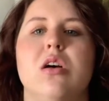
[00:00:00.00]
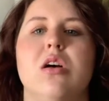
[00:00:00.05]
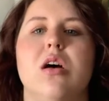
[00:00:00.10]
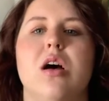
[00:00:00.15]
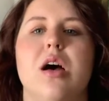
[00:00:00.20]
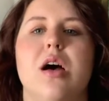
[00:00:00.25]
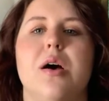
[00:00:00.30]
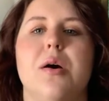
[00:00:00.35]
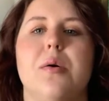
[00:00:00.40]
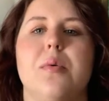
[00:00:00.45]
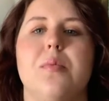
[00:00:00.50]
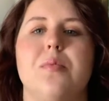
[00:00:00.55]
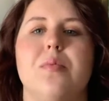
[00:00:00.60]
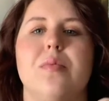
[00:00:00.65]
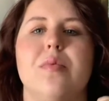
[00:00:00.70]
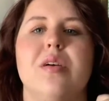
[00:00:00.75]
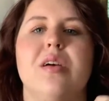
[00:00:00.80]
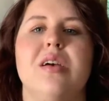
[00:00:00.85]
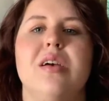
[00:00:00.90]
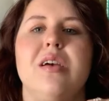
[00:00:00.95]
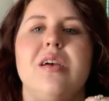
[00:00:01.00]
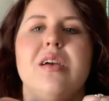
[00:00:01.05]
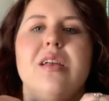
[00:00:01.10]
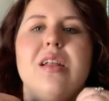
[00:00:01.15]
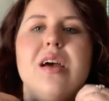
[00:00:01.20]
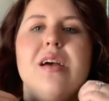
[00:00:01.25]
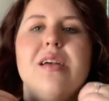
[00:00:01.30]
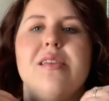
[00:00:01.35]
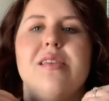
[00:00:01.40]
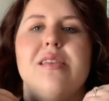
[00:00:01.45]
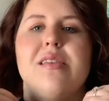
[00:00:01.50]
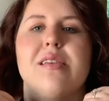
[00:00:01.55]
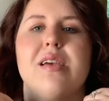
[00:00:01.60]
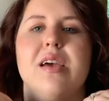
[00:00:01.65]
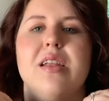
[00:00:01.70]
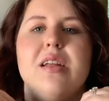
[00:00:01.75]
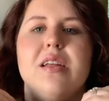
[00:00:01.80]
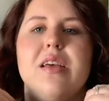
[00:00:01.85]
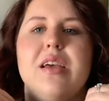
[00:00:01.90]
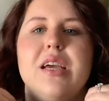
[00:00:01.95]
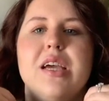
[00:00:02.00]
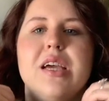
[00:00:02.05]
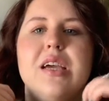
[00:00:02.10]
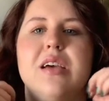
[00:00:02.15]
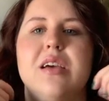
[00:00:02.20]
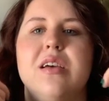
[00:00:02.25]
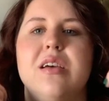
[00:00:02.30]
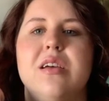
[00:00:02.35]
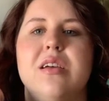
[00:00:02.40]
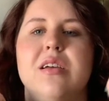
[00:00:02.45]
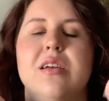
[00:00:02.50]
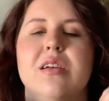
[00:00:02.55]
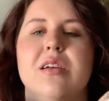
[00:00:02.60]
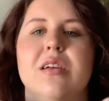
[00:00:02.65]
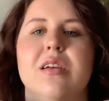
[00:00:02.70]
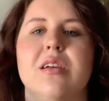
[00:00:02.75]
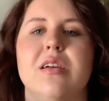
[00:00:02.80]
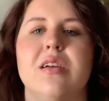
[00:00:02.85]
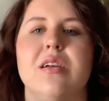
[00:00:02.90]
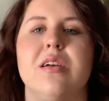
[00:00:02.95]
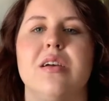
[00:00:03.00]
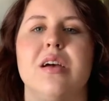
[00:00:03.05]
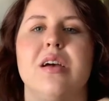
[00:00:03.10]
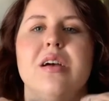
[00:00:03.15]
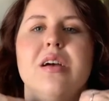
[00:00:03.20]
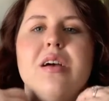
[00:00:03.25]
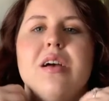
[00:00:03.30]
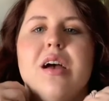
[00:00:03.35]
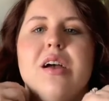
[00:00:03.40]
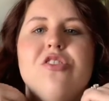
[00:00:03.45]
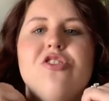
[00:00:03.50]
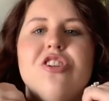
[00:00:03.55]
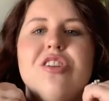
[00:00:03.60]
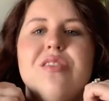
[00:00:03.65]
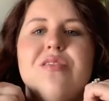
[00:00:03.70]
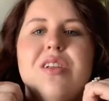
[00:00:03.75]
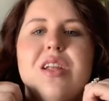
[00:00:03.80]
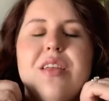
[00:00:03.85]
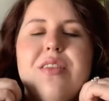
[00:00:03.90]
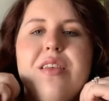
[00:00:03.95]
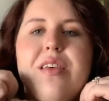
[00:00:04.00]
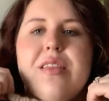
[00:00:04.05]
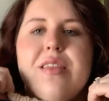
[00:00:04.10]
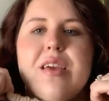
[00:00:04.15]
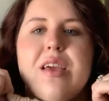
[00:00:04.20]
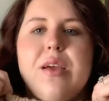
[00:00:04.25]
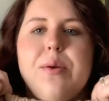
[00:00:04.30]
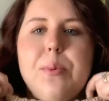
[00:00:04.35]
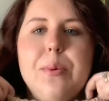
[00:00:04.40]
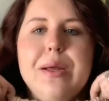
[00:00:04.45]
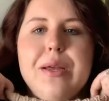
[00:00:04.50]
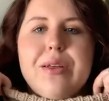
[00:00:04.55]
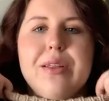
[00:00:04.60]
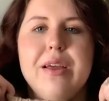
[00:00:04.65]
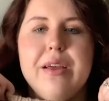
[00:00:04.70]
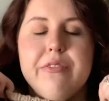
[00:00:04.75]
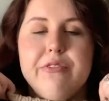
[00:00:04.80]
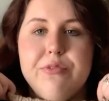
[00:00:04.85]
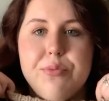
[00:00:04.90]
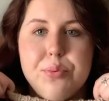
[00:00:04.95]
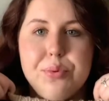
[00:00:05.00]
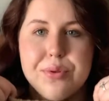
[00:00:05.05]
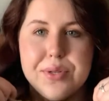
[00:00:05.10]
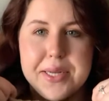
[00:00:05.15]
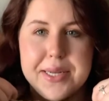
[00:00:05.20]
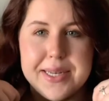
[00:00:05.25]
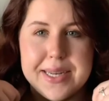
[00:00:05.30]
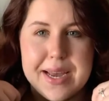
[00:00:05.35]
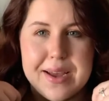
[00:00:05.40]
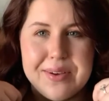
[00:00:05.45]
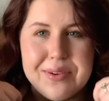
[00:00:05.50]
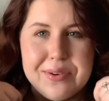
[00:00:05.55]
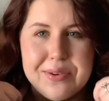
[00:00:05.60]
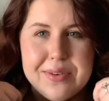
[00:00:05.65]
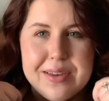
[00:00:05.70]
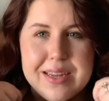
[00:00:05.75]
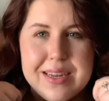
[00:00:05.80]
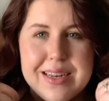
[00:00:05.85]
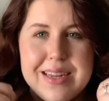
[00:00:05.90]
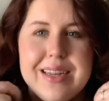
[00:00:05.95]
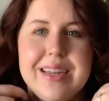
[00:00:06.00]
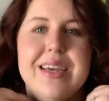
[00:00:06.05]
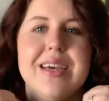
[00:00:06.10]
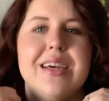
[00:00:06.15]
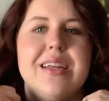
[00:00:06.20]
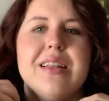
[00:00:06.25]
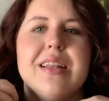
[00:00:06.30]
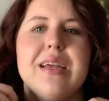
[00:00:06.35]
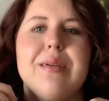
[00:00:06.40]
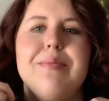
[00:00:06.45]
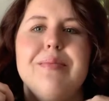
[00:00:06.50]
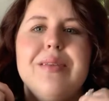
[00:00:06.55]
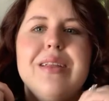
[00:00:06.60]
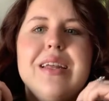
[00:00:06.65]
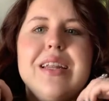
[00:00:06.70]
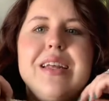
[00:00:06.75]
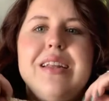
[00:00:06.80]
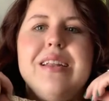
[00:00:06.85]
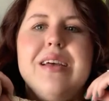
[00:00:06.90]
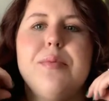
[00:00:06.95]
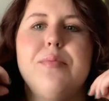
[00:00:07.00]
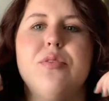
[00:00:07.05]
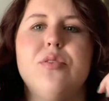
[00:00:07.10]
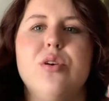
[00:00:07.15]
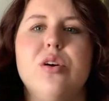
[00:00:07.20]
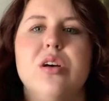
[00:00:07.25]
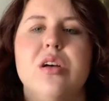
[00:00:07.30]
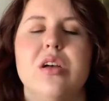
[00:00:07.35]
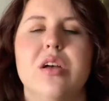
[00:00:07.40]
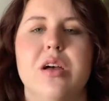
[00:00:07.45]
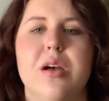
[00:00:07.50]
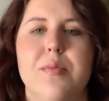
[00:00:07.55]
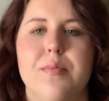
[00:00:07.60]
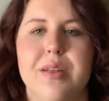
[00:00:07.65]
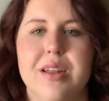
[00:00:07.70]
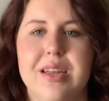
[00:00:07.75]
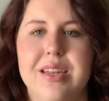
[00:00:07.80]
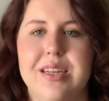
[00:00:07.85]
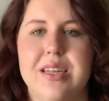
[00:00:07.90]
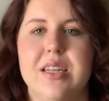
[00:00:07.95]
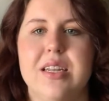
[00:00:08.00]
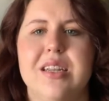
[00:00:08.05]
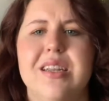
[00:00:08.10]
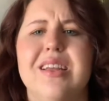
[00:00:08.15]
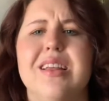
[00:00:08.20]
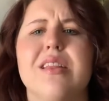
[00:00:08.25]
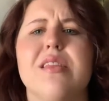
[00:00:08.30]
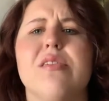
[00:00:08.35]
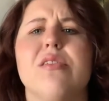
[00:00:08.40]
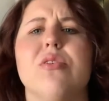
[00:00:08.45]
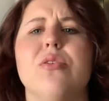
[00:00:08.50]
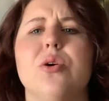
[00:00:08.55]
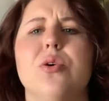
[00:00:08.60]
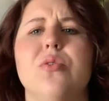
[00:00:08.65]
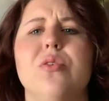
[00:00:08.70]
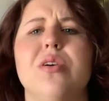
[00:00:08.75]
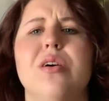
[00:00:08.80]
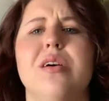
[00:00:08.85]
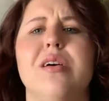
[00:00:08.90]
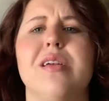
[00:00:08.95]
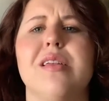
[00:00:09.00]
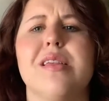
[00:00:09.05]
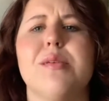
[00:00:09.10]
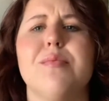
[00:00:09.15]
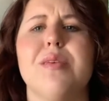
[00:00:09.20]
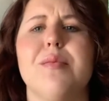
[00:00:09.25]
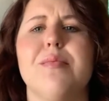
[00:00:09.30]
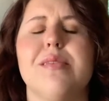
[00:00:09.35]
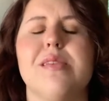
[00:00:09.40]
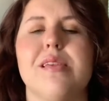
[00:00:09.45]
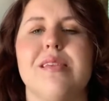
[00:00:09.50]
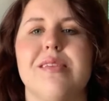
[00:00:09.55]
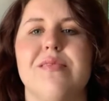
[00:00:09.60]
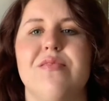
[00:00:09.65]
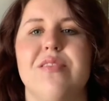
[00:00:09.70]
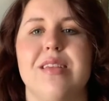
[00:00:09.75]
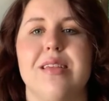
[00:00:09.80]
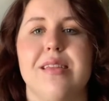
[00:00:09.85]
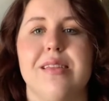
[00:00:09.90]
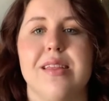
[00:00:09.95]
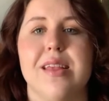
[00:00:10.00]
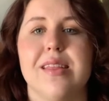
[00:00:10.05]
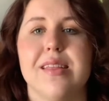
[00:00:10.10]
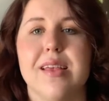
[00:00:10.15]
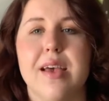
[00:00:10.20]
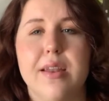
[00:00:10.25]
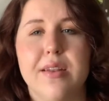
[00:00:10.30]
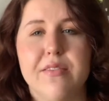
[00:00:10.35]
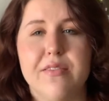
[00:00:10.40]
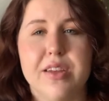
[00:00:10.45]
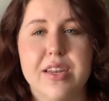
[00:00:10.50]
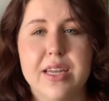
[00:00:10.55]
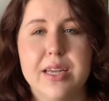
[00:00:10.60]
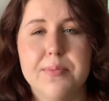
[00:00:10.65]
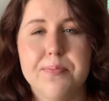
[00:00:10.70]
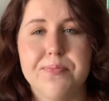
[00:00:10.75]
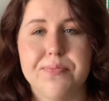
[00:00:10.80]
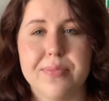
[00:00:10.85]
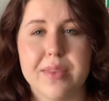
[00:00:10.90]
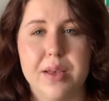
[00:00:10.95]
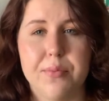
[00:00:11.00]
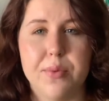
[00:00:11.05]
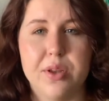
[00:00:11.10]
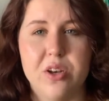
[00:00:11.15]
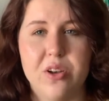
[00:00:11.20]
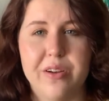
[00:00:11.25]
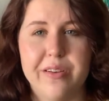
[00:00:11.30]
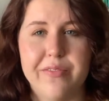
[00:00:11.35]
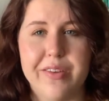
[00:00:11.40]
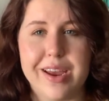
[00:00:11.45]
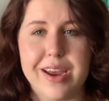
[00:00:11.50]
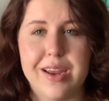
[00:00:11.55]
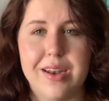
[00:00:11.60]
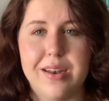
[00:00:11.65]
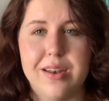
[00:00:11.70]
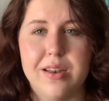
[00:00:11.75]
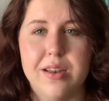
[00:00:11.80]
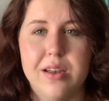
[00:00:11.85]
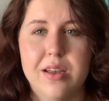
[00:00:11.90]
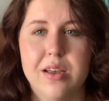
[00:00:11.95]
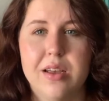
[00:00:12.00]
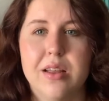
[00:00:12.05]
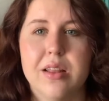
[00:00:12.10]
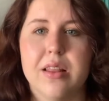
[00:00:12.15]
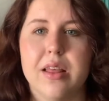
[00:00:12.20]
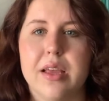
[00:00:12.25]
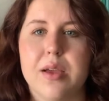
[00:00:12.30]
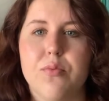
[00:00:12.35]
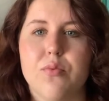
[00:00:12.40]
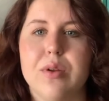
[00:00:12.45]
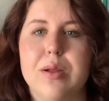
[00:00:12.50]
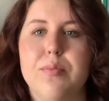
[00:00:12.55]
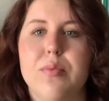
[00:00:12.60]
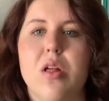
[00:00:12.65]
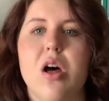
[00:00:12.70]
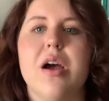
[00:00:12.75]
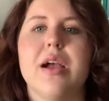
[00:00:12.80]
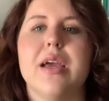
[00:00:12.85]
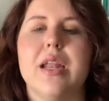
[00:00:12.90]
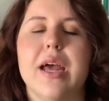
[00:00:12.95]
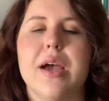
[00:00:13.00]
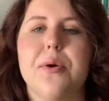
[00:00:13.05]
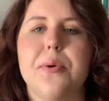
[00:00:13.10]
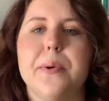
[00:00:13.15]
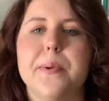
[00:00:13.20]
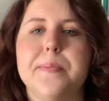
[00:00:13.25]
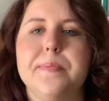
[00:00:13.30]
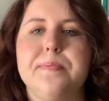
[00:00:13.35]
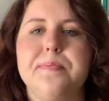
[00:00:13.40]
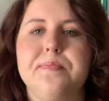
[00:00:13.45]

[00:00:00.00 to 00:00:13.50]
It has this kind of like, I should have done the thing where you like fold it down and knit it double, but I didn't, and so sometimes it's kind of funny. I wonder if I can like reblock it out.